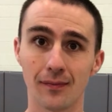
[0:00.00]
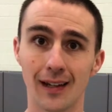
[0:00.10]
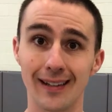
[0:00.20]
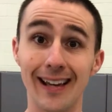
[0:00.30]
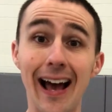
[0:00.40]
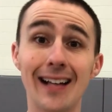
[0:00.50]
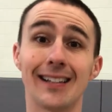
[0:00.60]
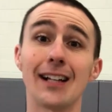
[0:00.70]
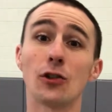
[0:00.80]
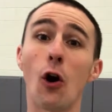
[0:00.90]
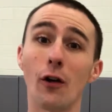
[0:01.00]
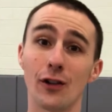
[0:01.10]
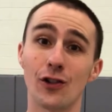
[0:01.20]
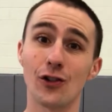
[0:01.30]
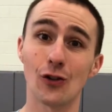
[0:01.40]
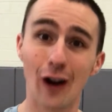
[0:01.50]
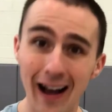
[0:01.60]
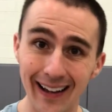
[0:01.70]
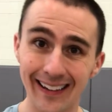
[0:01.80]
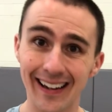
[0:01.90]
Yes, that's called a
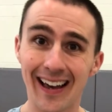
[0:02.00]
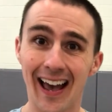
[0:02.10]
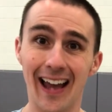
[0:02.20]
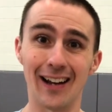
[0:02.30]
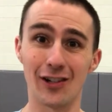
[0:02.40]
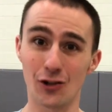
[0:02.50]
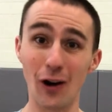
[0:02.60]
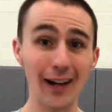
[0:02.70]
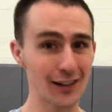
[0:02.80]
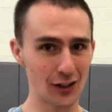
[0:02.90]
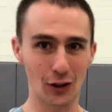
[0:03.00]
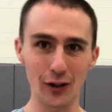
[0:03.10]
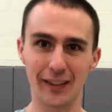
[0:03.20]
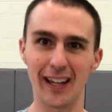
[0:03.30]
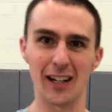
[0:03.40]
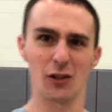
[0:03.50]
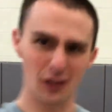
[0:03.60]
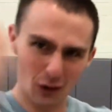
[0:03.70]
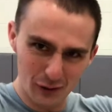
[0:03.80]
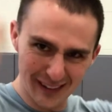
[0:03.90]
strike. And a strike is a good thing. You
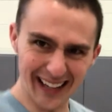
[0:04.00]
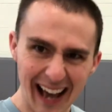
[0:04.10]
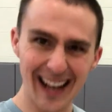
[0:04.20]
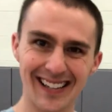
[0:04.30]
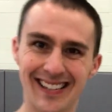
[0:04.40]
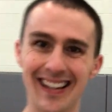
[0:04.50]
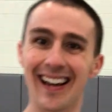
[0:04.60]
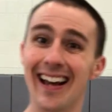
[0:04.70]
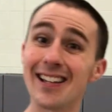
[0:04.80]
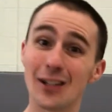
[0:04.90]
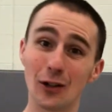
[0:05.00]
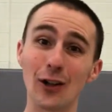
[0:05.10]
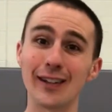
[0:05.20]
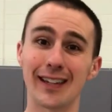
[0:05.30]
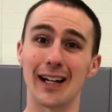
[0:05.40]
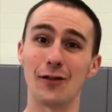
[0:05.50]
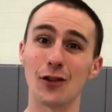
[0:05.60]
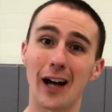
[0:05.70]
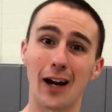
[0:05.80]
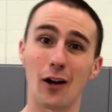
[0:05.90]
can go, yes, it's a good thing if
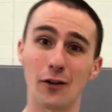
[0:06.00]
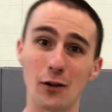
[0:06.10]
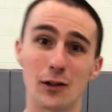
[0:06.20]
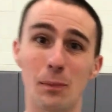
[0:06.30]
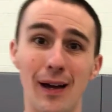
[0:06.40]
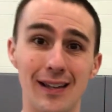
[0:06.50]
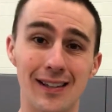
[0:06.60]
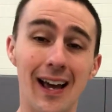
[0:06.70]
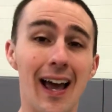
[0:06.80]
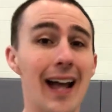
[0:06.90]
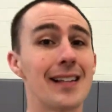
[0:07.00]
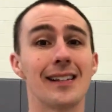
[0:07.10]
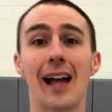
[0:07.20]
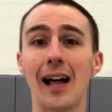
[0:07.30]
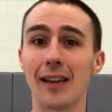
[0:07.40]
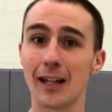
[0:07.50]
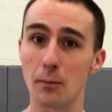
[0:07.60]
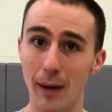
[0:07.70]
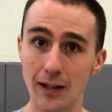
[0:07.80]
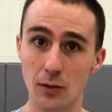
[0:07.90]
you got all those pins. It's not
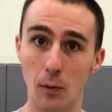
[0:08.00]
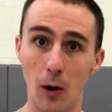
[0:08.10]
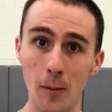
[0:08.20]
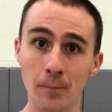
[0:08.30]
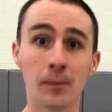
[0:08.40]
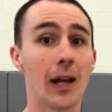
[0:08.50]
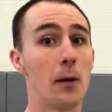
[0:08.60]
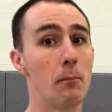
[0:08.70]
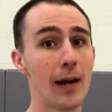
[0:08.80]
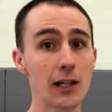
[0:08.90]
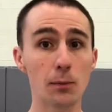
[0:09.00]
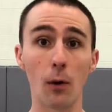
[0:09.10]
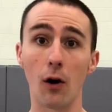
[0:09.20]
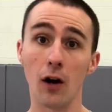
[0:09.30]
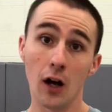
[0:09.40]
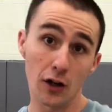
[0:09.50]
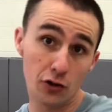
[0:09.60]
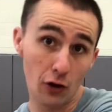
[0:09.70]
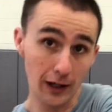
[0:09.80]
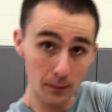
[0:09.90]
like baseball. In baseball, a
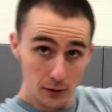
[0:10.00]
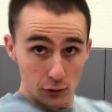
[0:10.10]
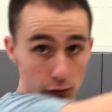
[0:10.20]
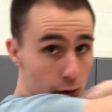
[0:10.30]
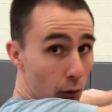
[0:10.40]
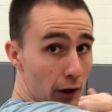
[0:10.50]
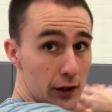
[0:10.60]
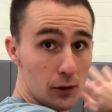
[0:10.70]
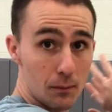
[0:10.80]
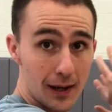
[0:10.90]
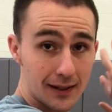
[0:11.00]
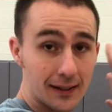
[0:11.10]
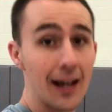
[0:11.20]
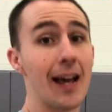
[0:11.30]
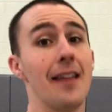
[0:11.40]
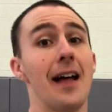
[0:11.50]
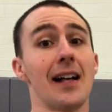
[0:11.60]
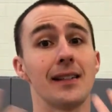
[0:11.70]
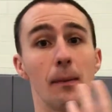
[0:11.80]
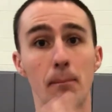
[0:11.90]
strike means you swung and you missed, and
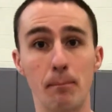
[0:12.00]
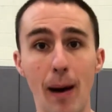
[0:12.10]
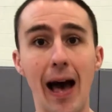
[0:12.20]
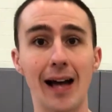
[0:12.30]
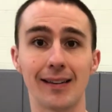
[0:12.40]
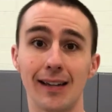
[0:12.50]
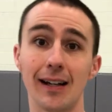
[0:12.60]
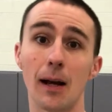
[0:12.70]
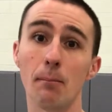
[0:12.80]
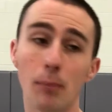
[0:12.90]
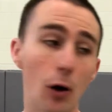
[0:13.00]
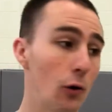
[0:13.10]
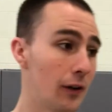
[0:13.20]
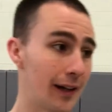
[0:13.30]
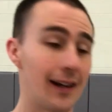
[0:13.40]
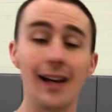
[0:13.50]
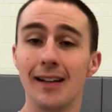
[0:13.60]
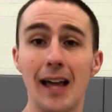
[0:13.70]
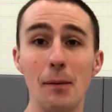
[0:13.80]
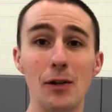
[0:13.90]
that's a bad thing. In bowling,
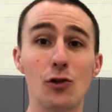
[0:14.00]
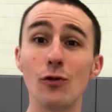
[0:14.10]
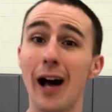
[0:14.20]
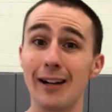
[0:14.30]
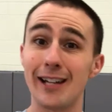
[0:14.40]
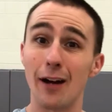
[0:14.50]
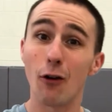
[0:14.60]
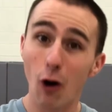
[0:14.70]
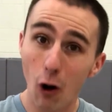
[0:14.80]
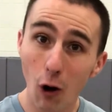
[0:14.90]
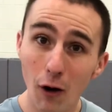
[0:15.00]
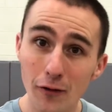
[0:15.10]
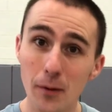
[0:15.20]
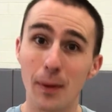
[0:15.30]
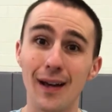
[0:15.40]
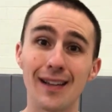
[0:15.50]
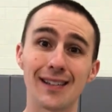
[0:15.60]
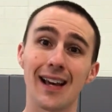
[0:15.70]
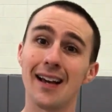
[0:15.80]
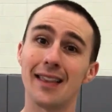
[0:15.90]
that means you knocked down all of the
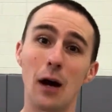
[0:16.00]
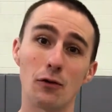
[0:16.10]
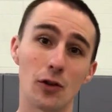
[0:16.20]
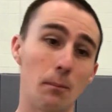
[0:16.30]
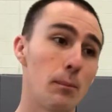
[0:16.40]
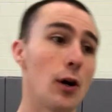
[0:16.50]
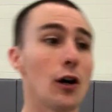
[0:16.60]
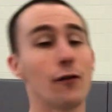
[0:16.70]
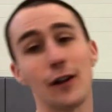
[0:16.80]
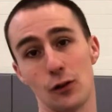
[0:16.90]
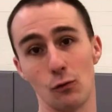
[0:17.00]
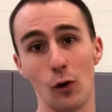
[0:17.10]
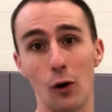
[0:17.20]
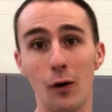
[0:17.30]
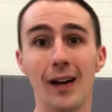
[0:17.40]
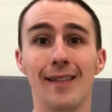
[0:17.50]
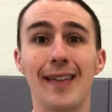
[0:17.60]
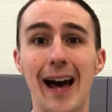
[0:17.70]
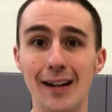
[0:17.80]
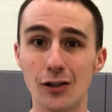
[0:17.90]
pins. That was a perfect roll.
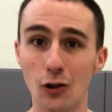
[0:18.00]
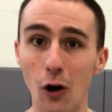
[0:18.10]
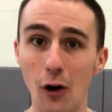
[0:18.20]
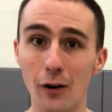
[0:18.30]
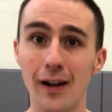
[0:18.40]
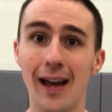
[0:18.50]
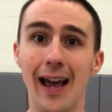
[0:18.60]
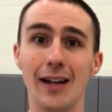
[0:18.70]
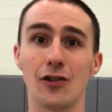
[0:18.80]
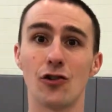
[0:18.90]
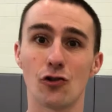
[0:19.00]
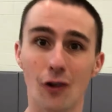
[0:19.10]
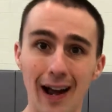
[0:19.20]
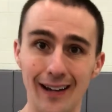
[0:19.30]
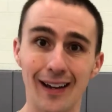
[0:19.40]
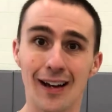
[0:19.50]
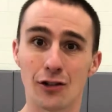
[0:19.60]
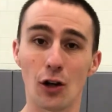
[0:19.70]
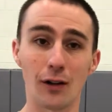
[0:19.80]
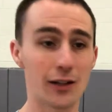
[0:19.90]
That is called a strike.
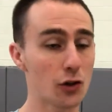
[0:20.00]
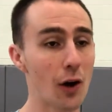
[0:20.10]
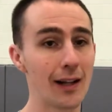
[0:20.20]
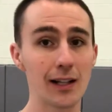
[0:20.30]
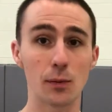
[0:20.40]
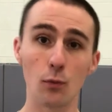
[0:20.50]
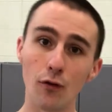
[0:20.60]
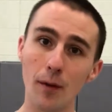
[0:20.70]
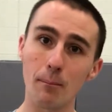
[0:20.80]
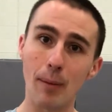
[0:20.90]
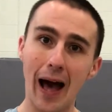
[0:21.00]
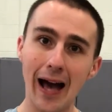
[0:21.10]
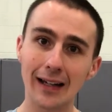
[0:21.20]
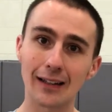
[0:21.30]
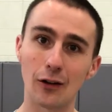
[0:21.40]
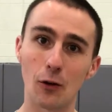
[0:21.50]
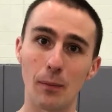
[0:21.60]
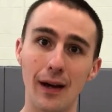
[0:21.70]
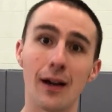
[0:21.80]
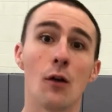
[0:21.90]
So let's go ahead, let's move it back a little
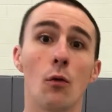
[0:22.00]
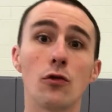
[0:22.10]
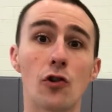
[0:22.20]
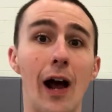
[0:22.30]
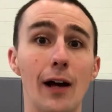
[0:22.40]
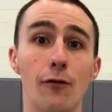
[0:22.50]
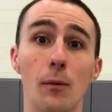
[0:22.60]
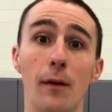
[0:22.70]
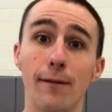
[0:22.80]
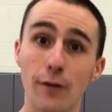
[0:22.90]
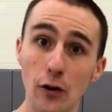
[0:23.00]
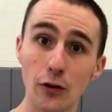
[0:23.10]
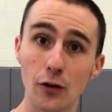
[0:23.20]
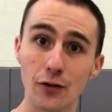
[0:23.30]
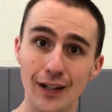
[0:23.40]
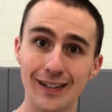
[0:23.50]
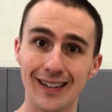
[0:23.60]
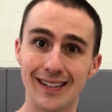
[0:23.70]
bit. We'll try it from a further distance